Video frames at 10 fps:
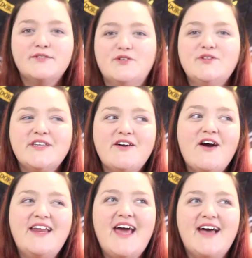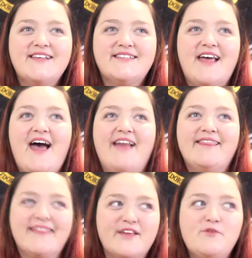She also kind of has a
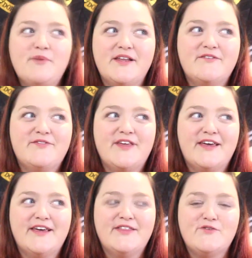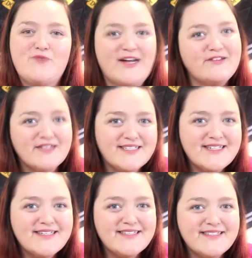little bit of the
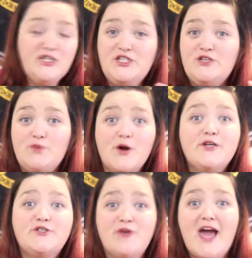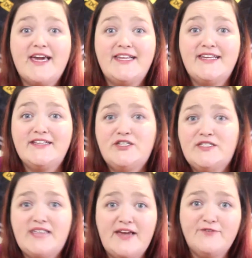recklessness. She rode a dragon in to
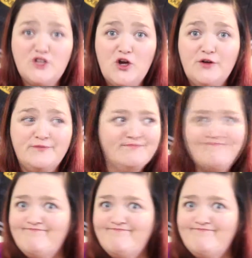save Jon.